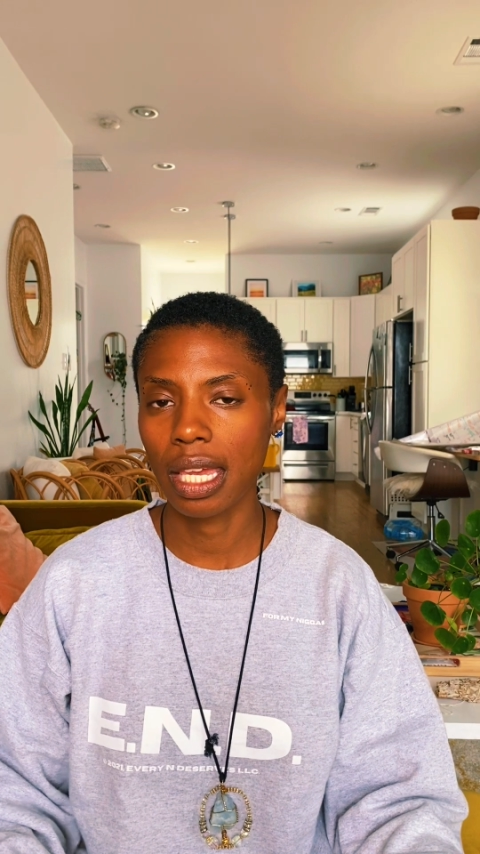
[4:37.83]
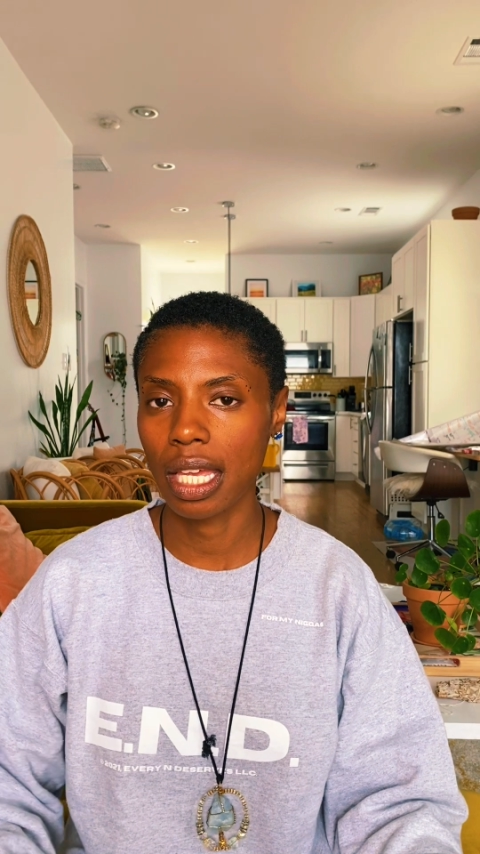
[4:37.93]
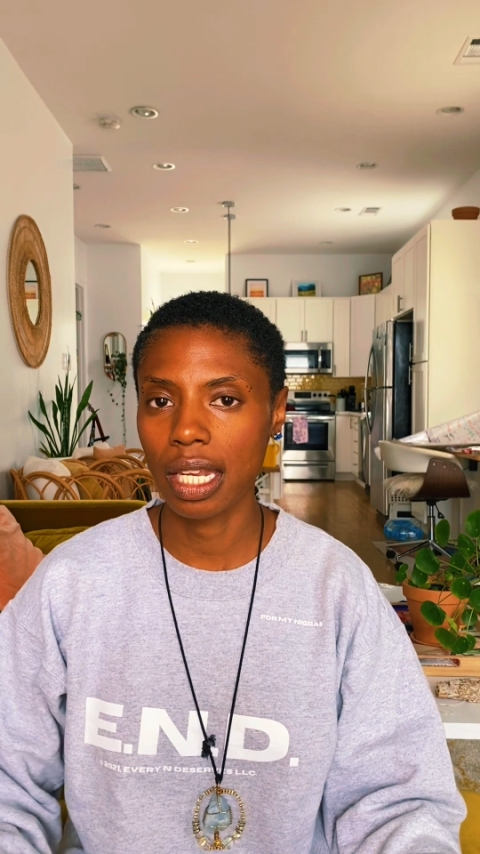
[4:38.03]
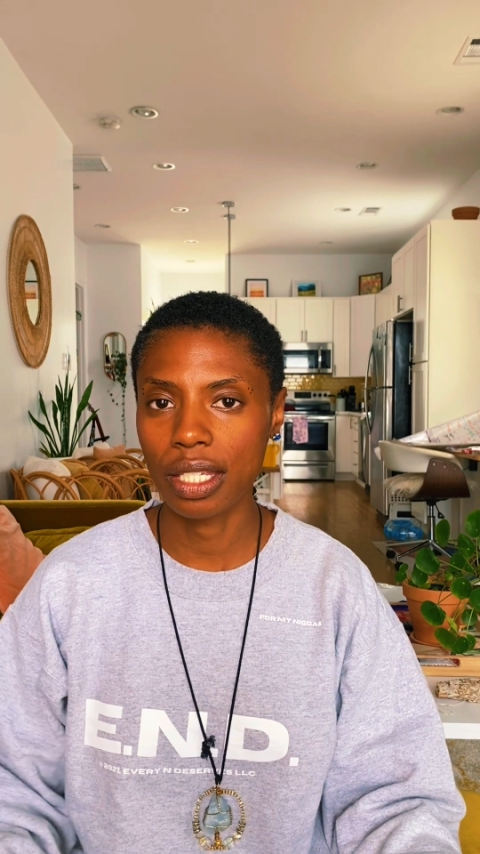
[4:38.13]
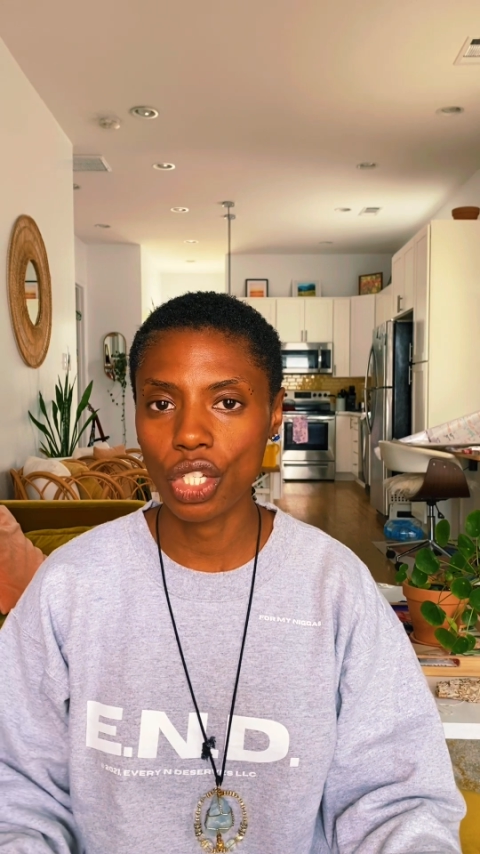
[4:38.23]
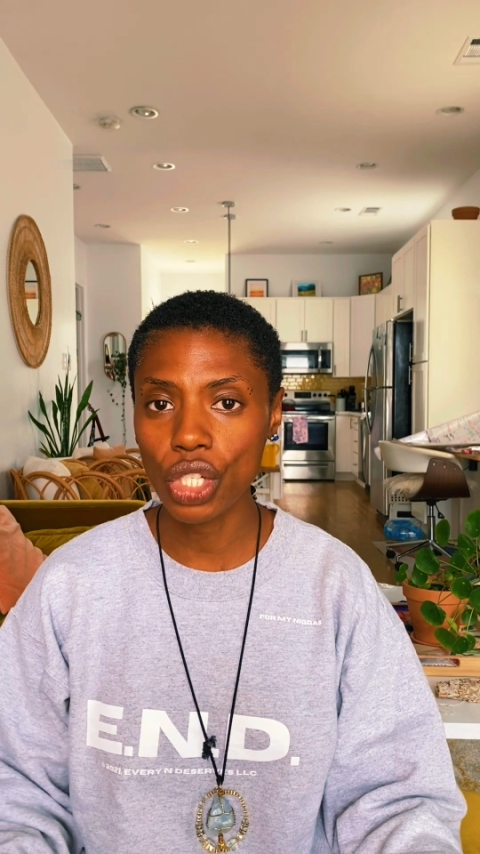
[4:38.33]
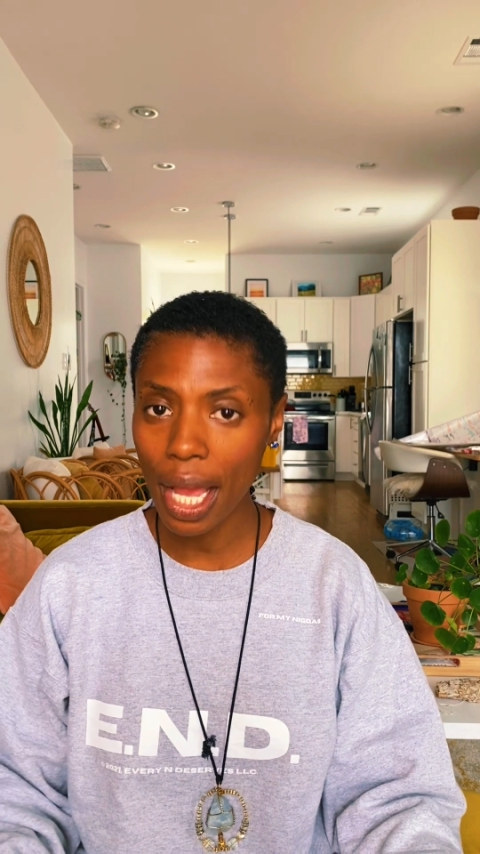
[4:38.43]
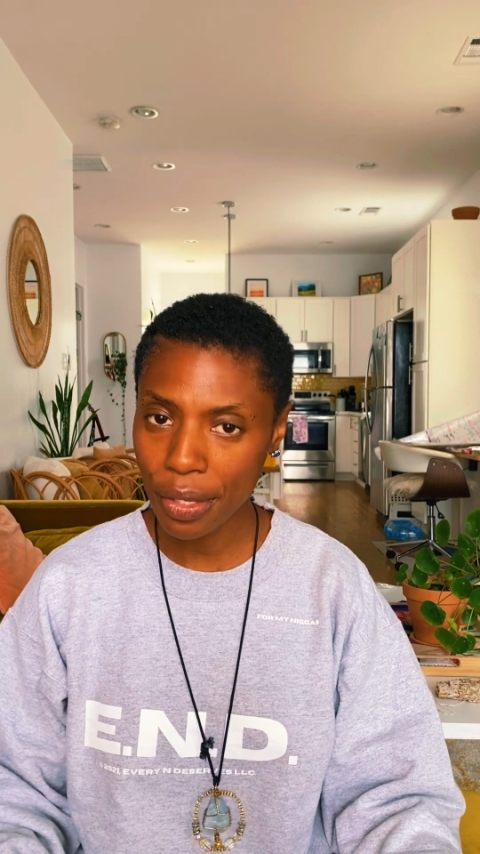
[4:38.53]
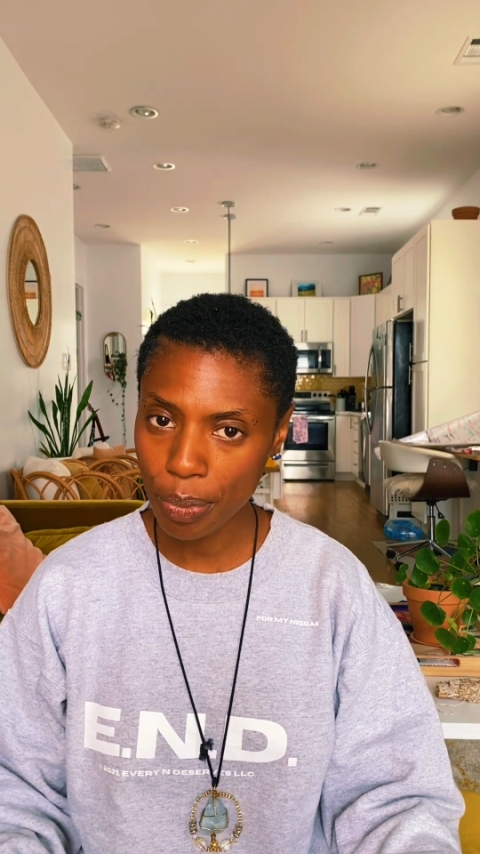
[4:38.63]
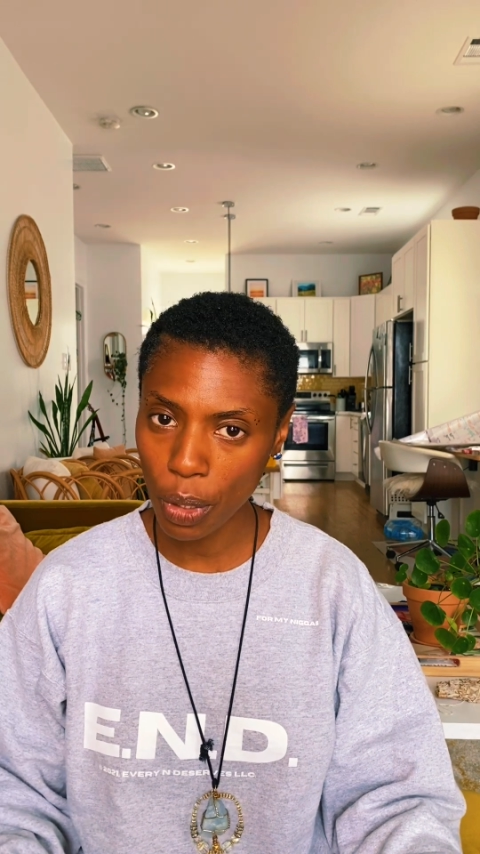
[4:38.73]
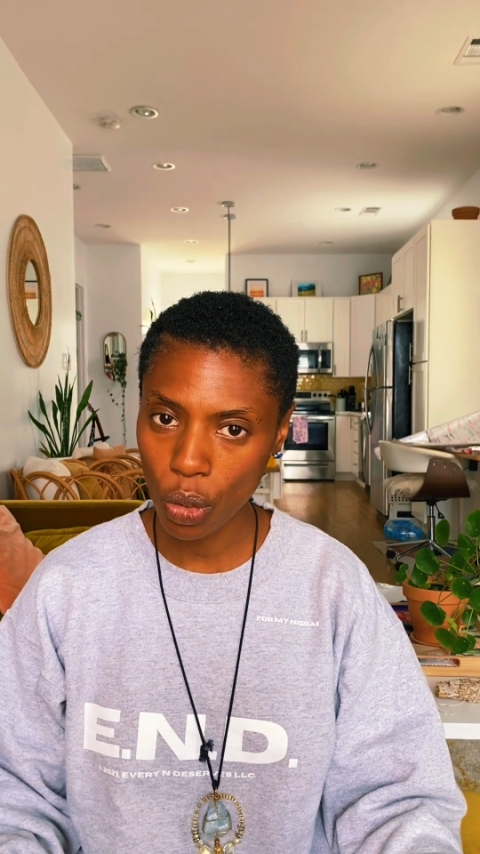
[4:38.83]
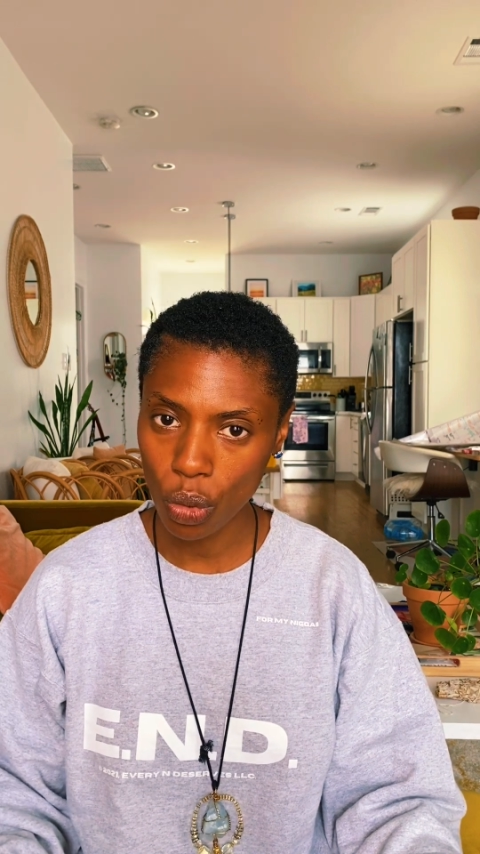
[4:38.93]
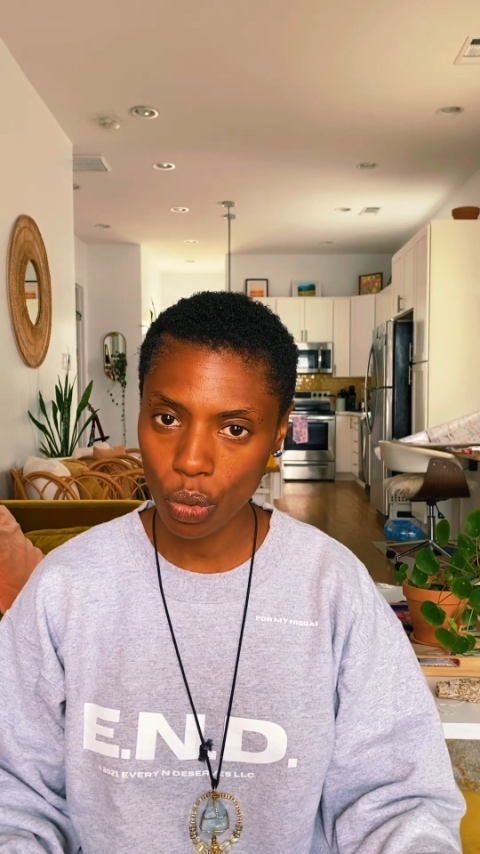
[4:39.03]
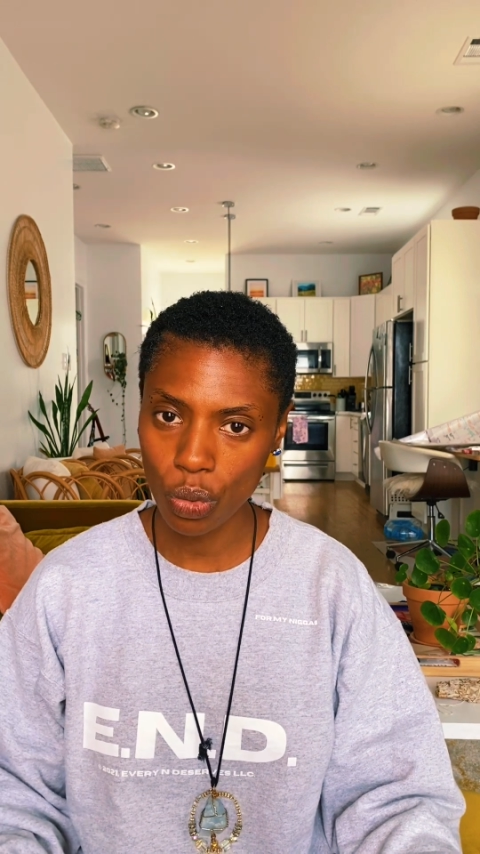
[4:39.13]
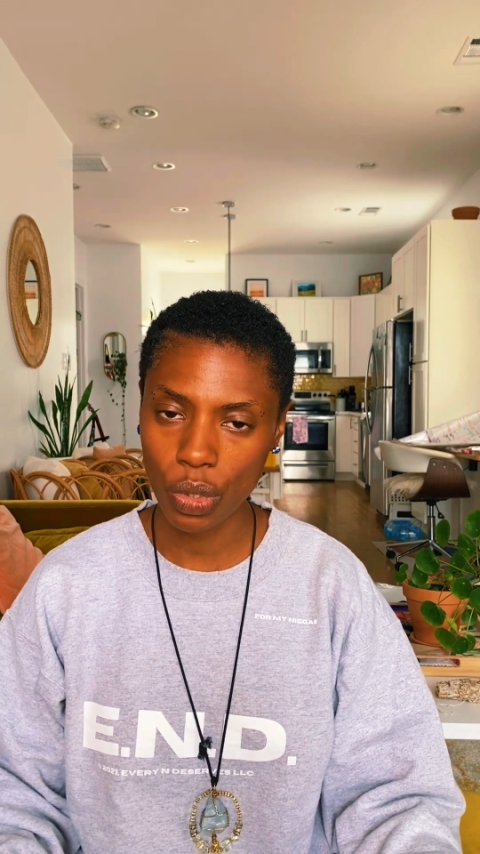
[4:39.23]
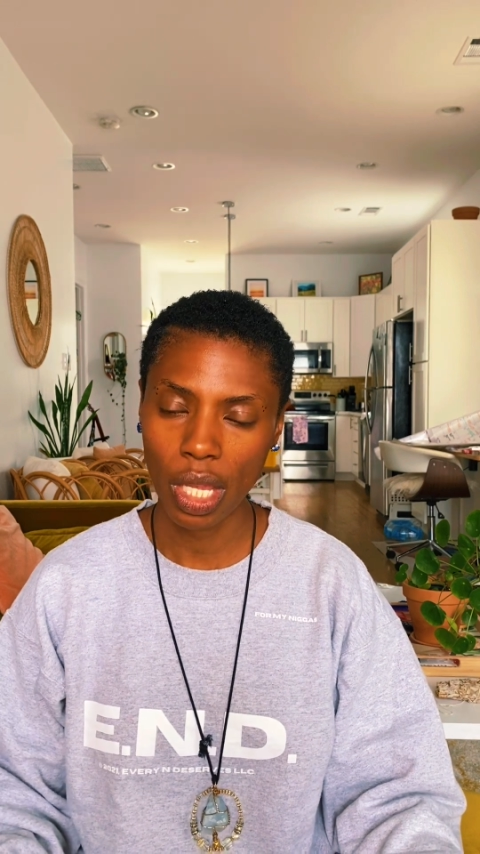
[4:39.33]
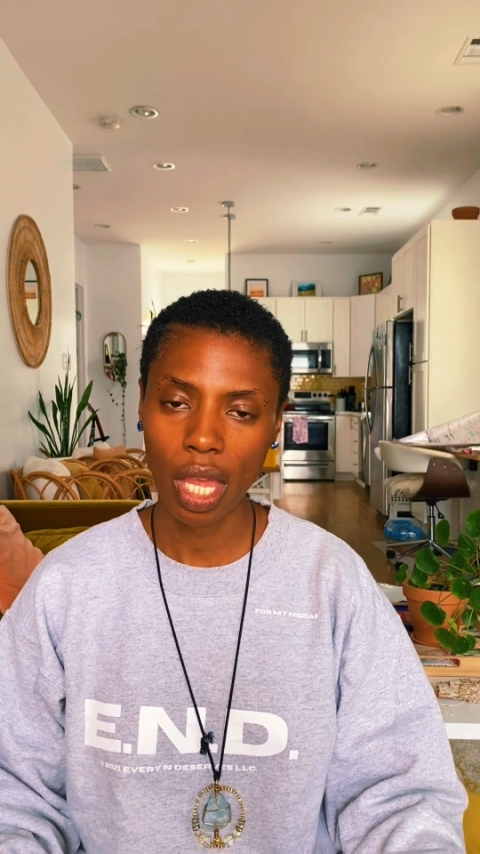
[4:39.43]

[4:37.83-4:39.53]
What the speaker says: into child's pose,